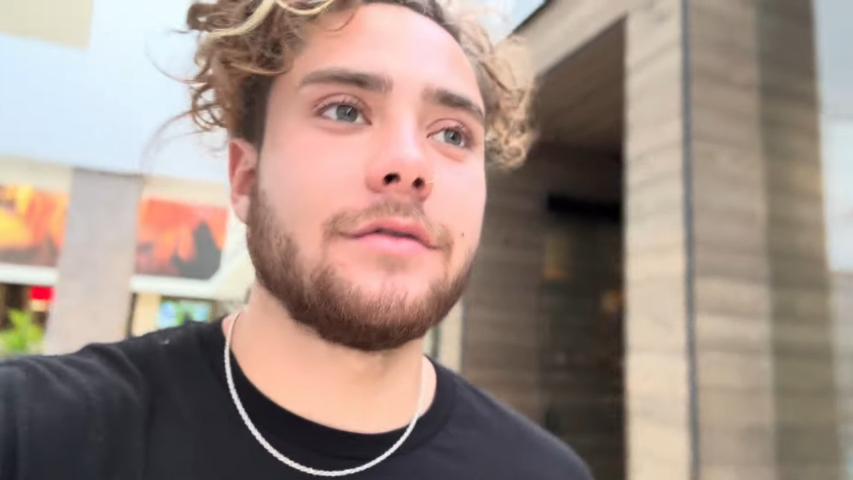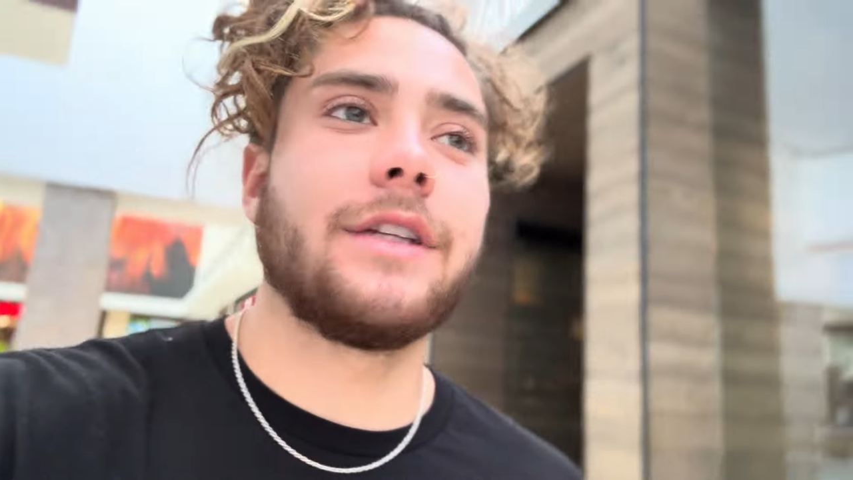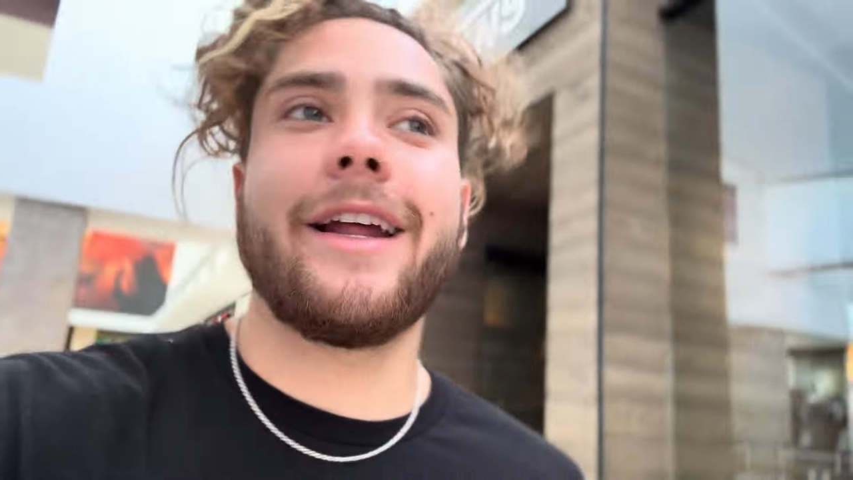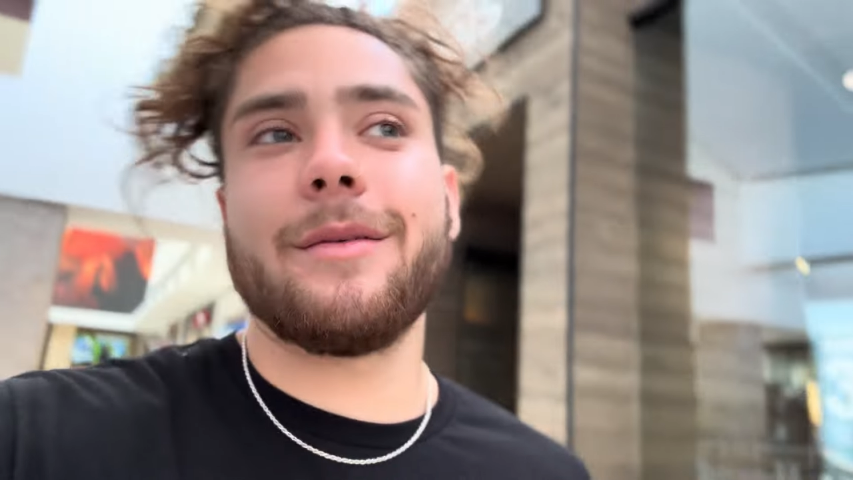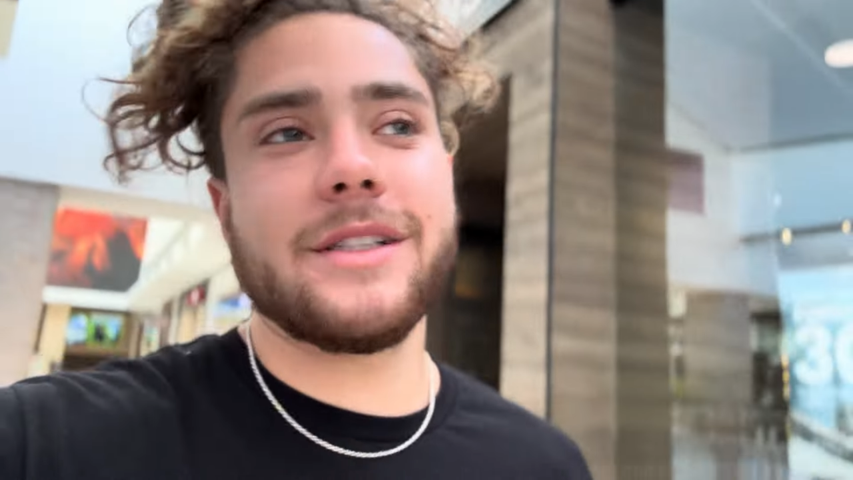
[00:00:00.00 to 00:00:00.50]

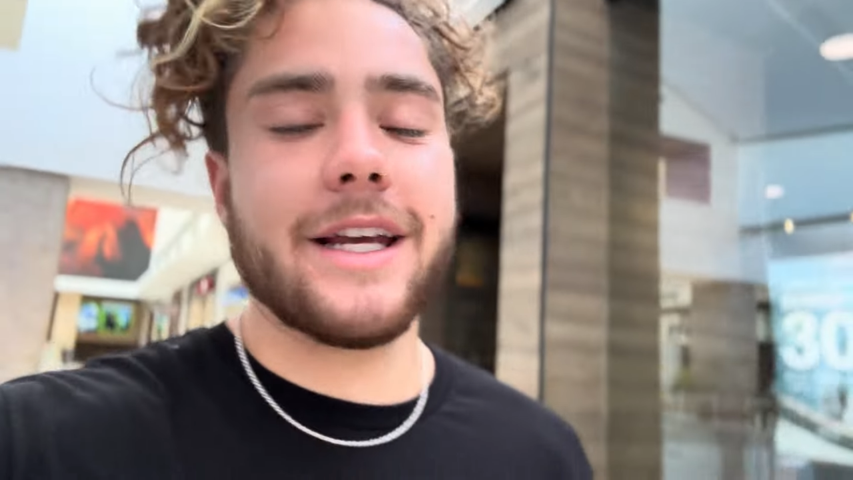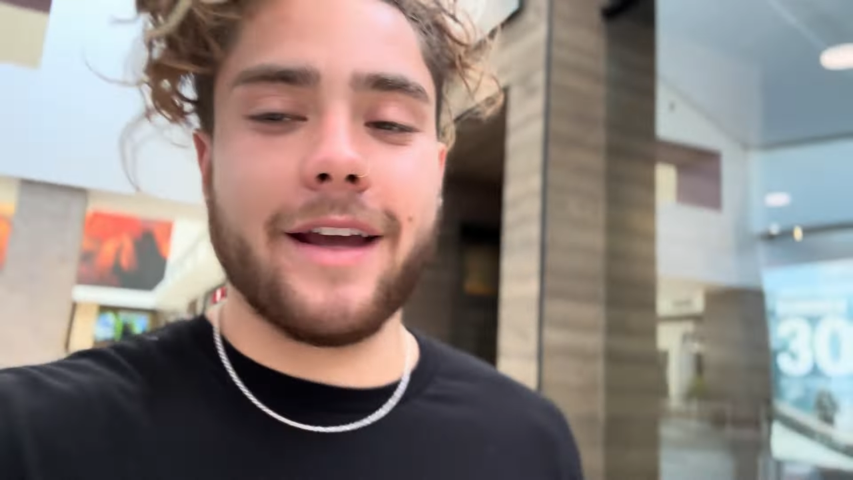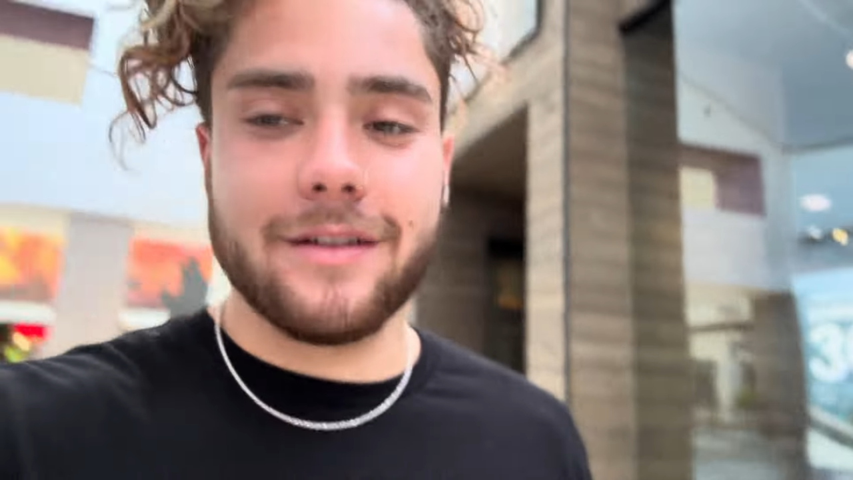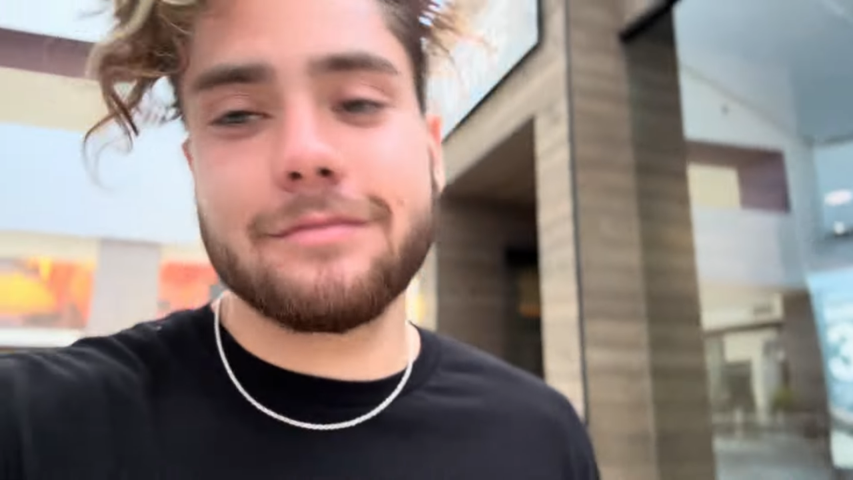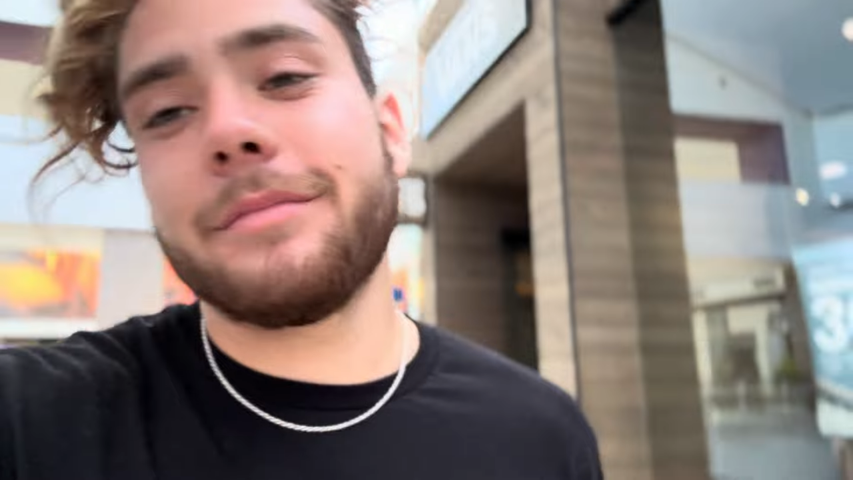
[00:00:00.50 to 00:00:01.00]
Yeah, let me check.
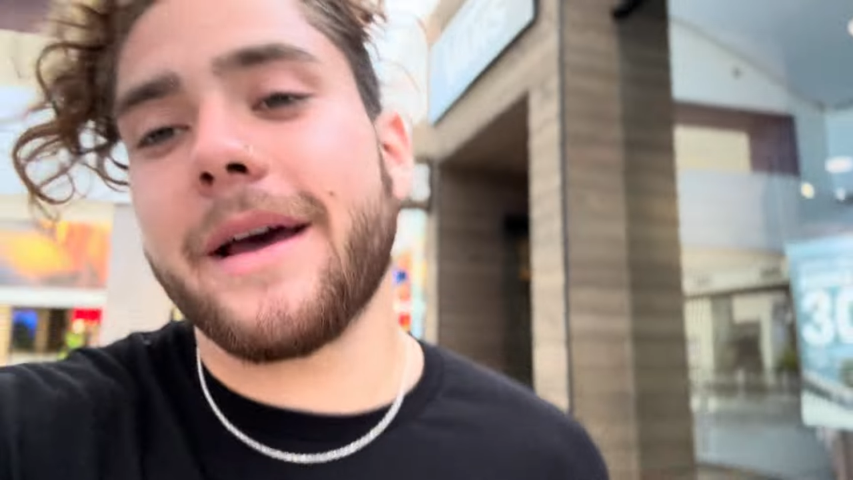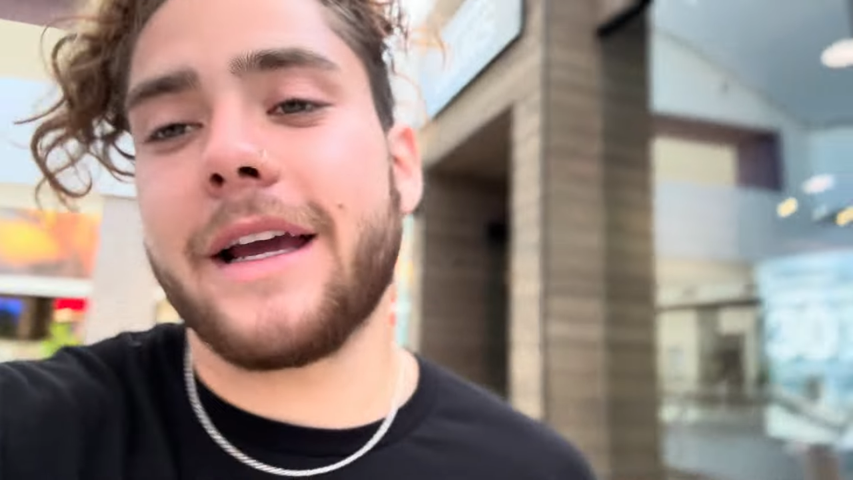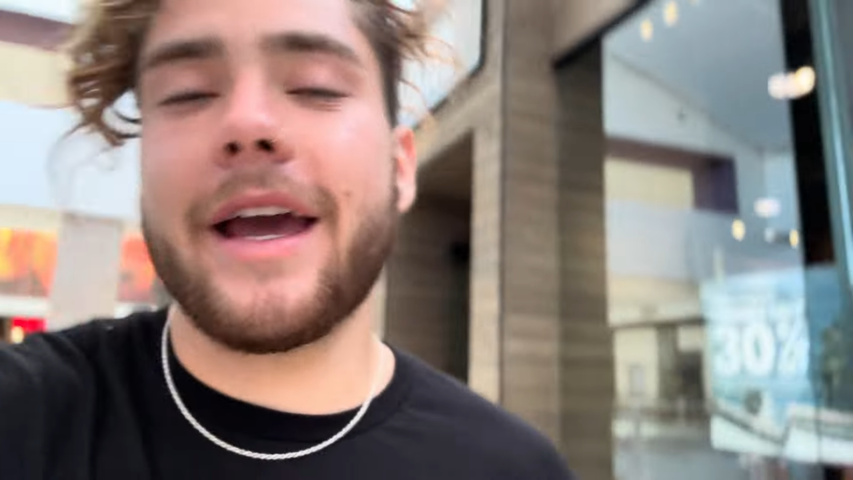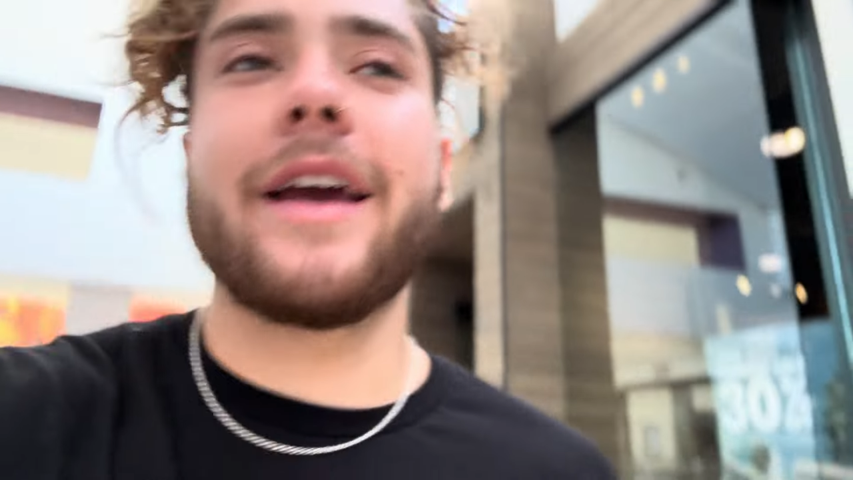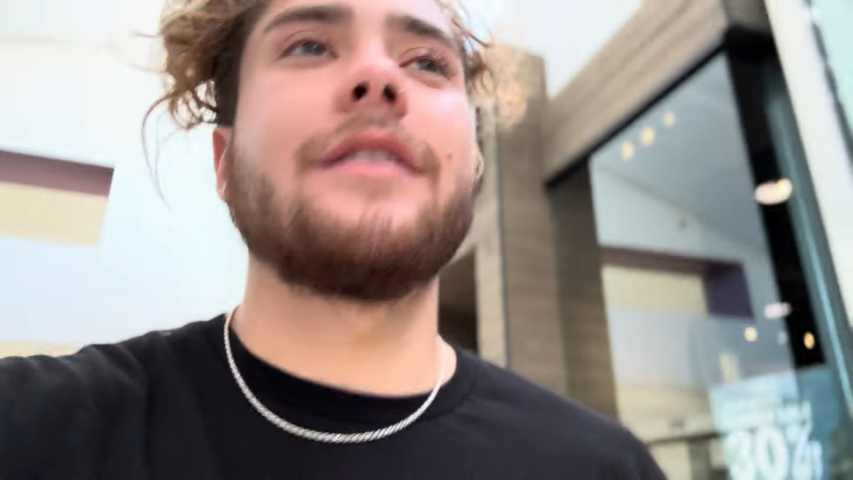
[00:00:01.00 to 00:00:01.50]
That
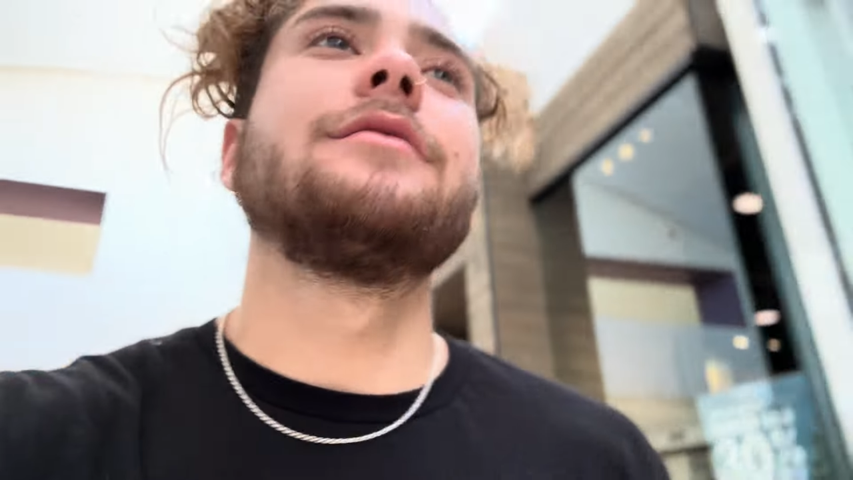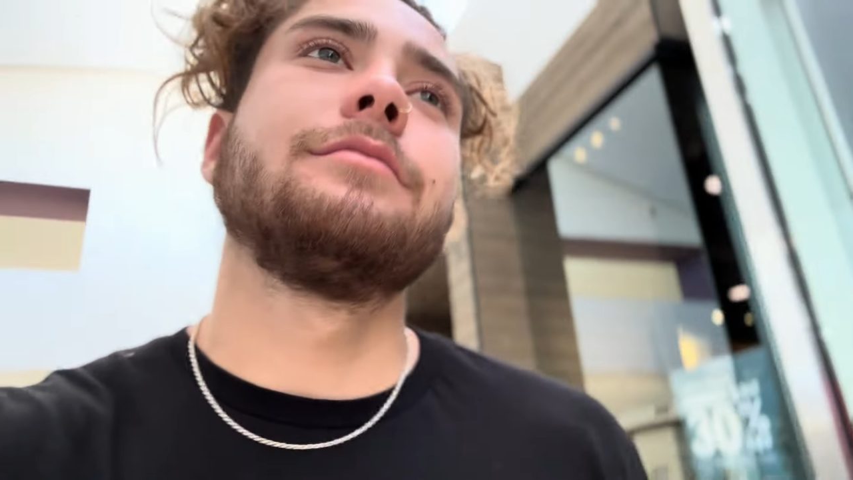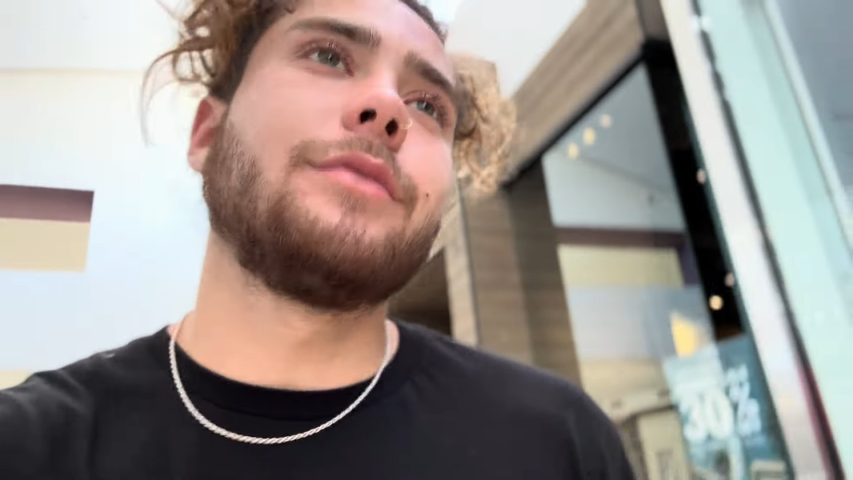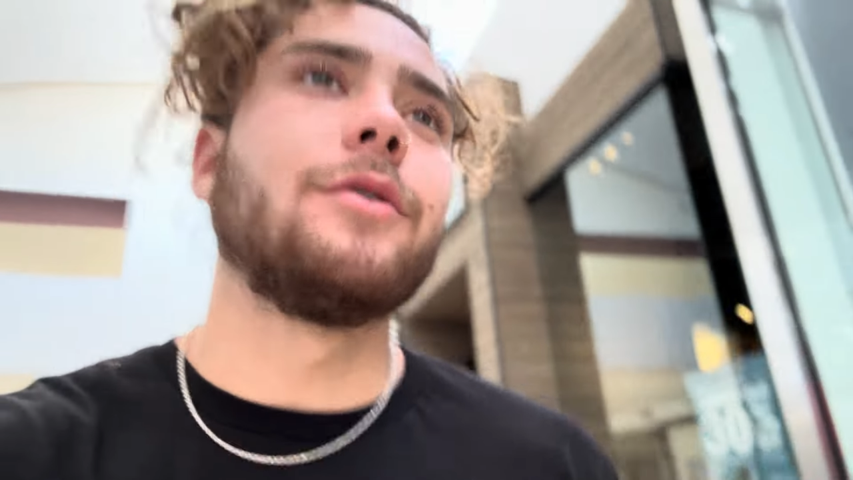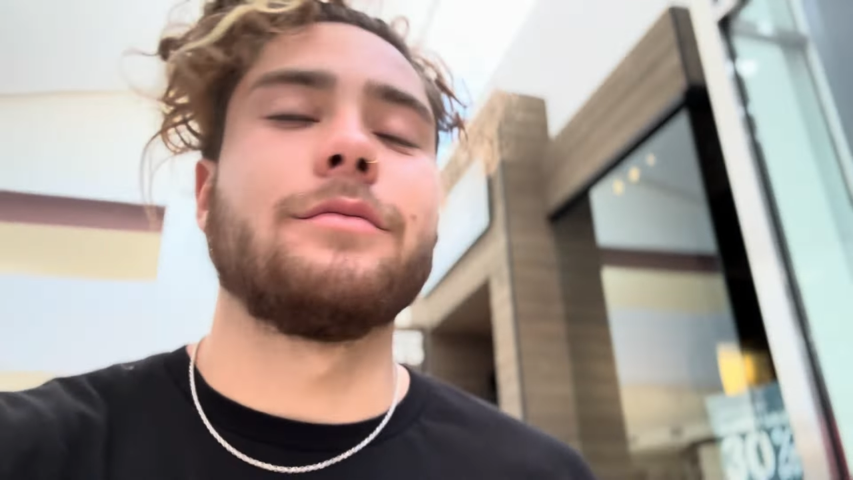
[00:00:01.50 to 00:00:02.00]
gang.
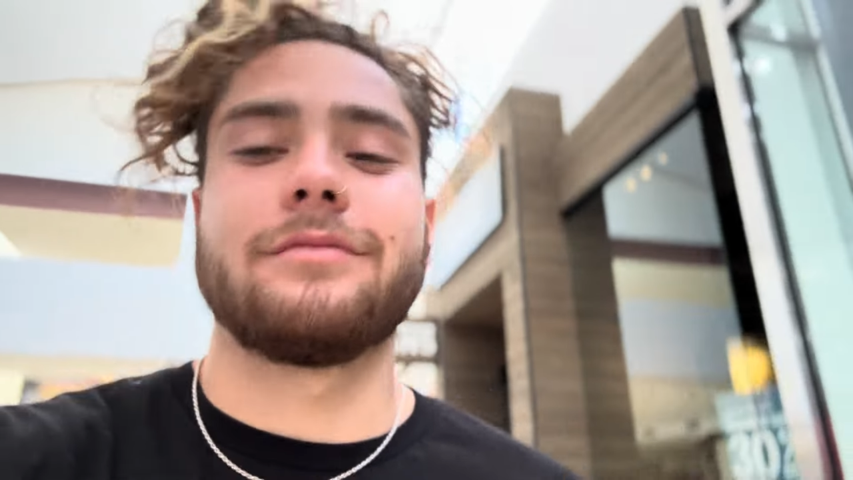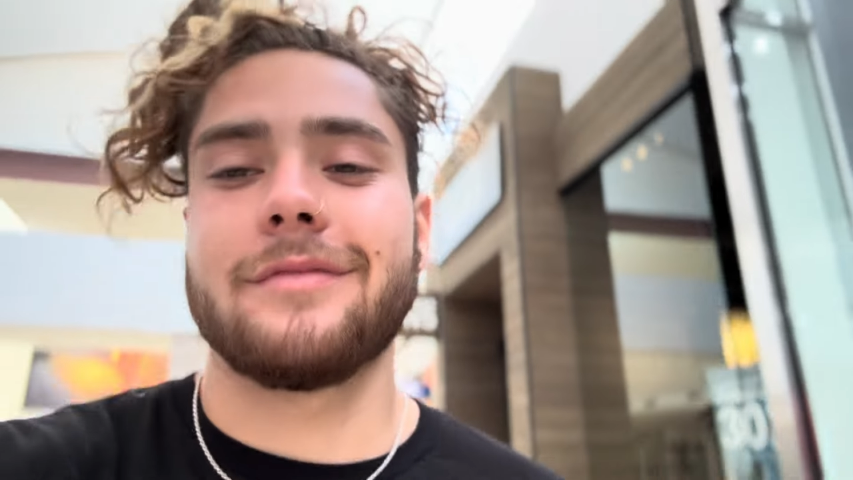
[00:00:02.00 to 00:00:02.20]
Boom.